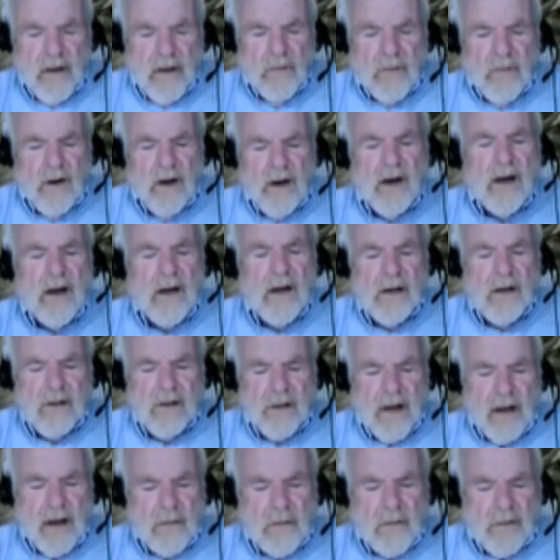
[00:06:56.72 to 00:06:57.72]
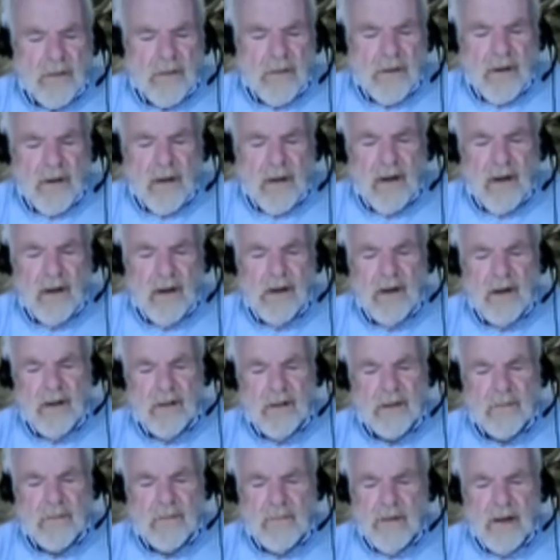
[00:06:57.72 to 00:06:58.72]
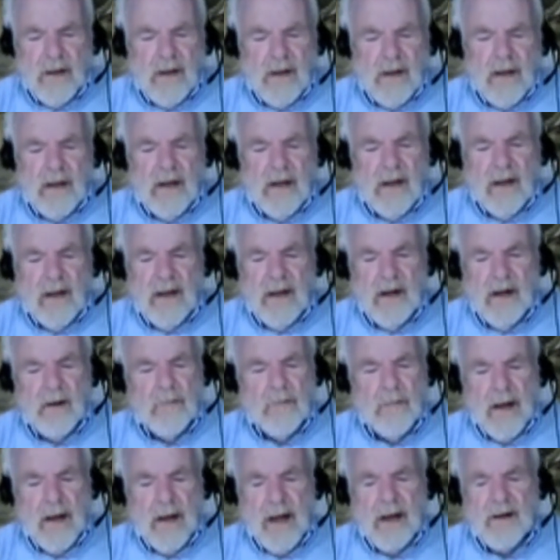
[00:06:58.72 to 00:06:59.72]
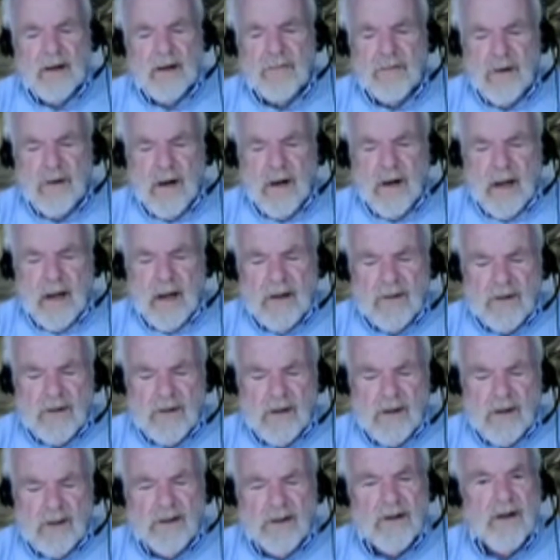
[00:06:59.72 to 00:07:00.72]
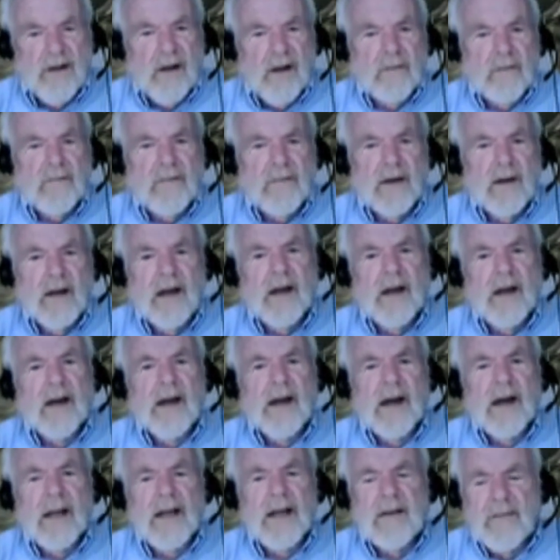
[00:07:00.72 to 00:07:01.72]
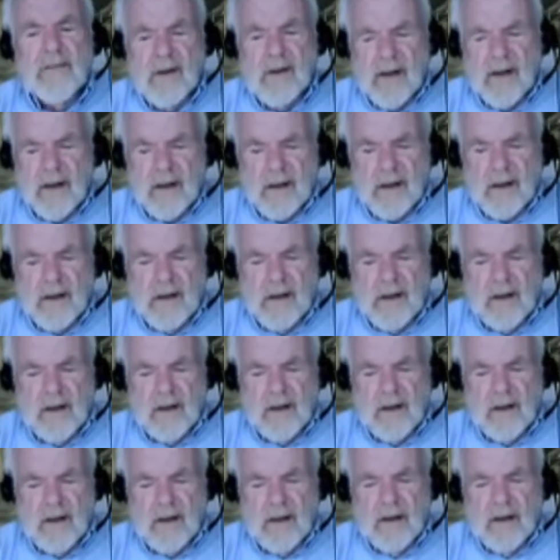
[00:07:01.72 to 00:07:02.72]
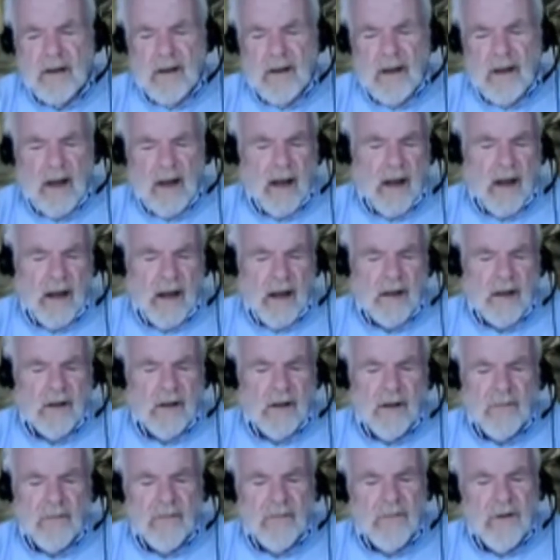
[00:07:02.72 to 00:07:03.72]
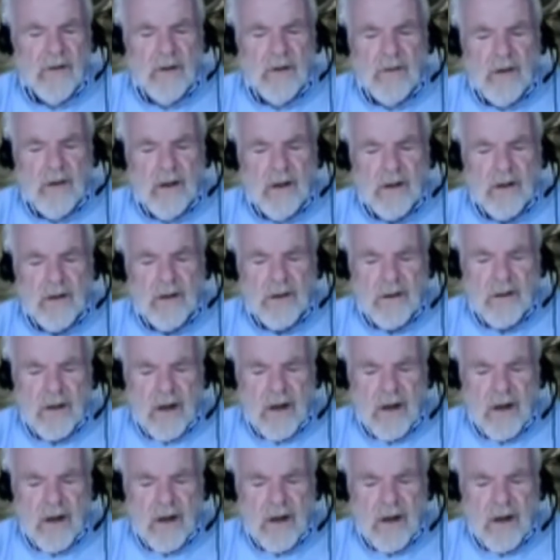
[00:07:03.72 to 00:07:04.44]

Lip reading: One example is being in a bad relationship and leaving, and a few years